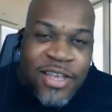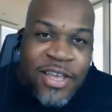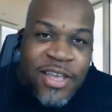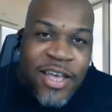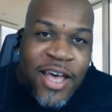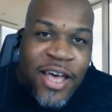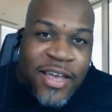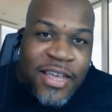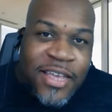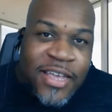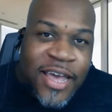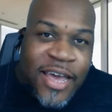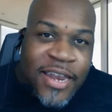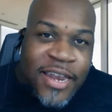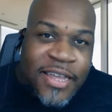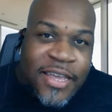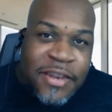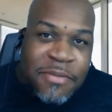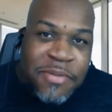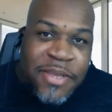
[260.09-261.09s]
can kind
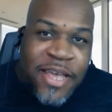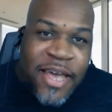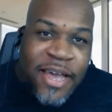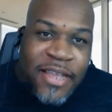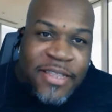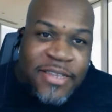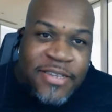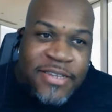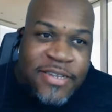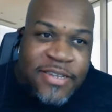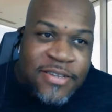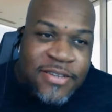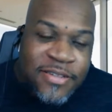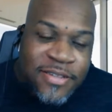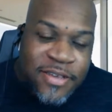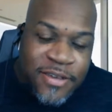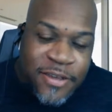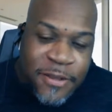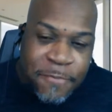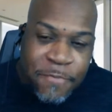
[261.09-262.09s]
of get a behind the scenes
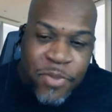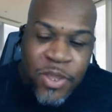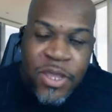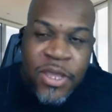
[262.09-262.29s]
thing.